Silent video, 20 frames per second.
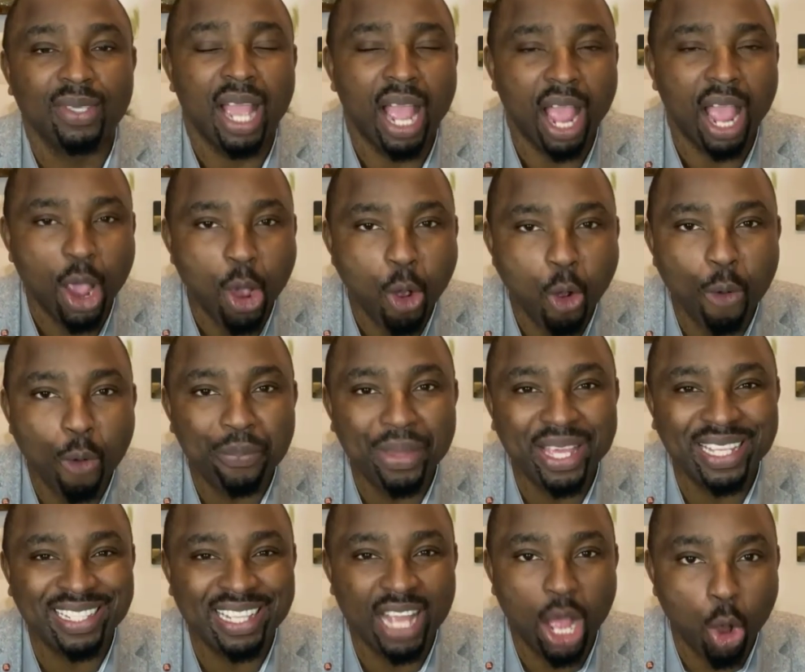I hope
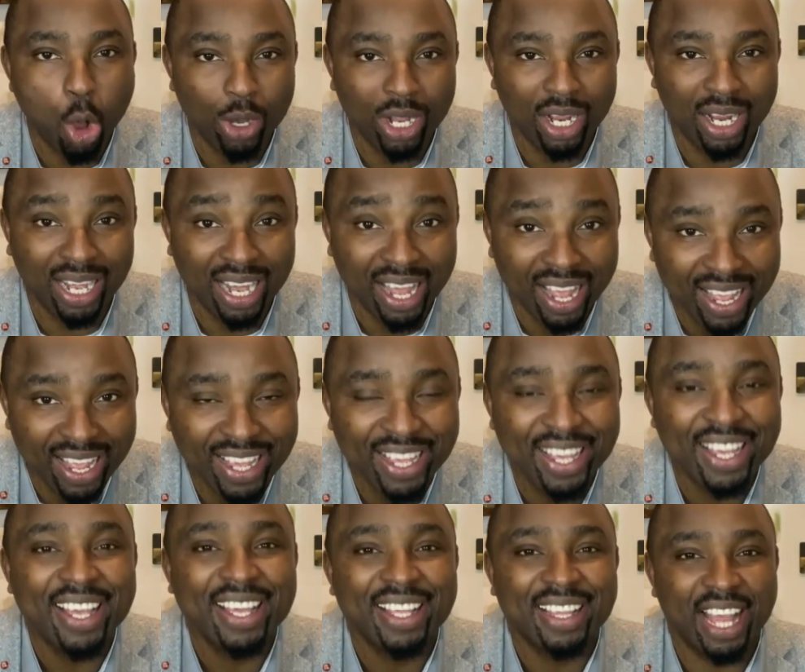it's now clear
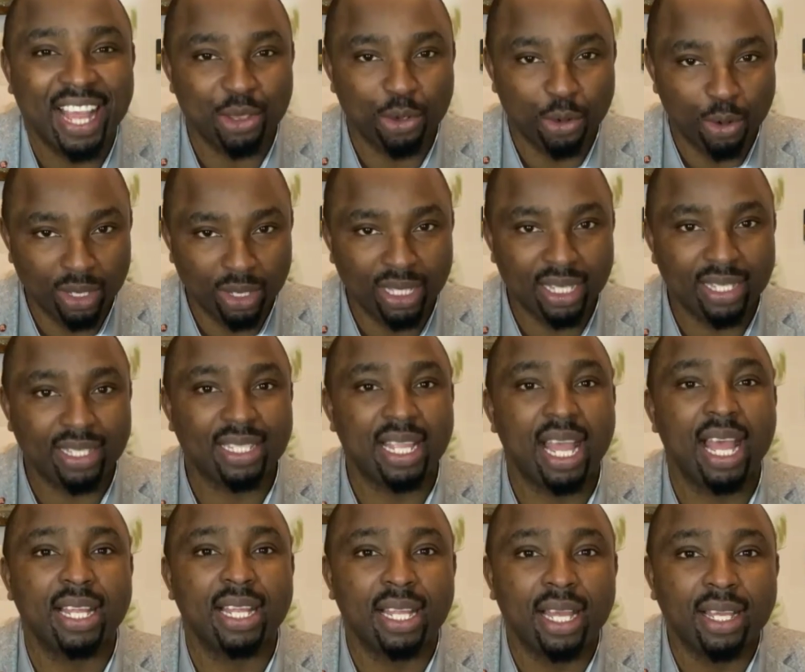that you
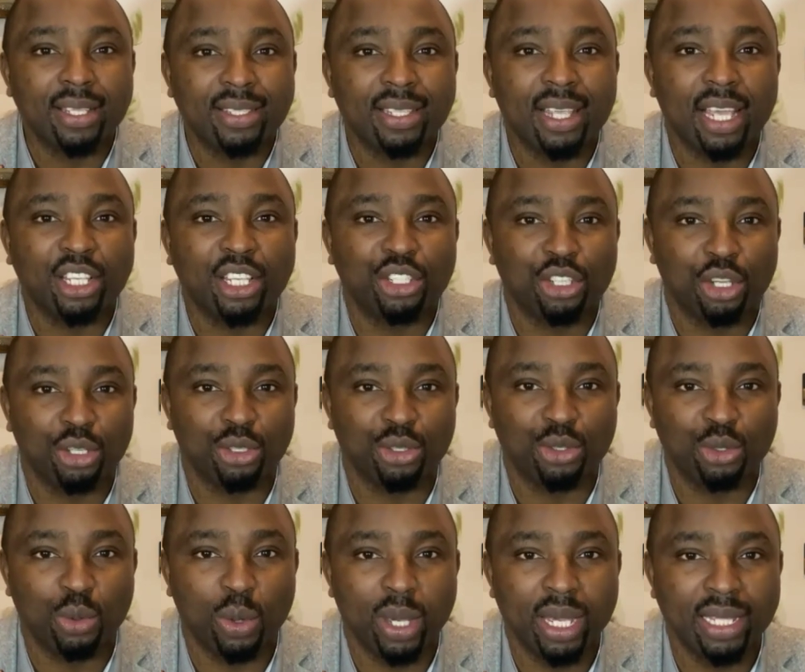understand a Section
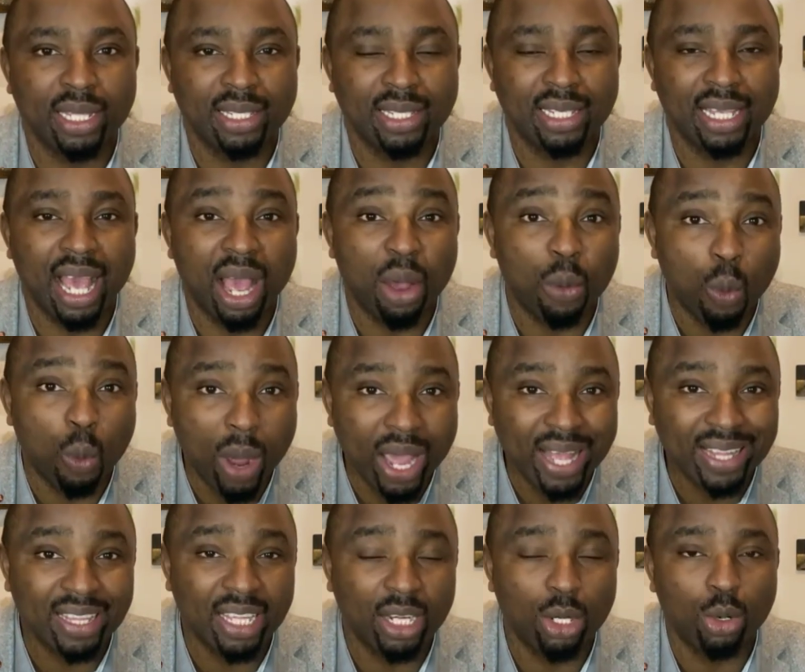20 and
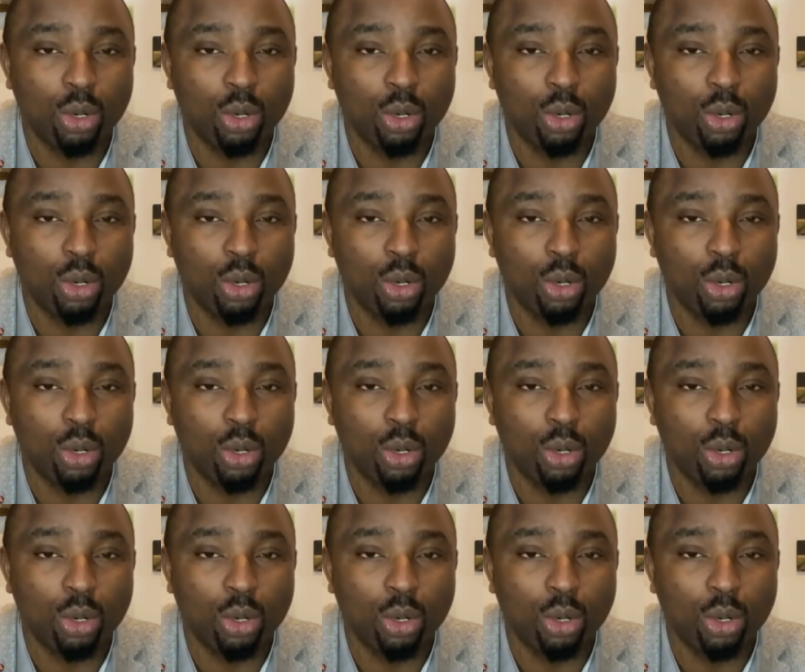when the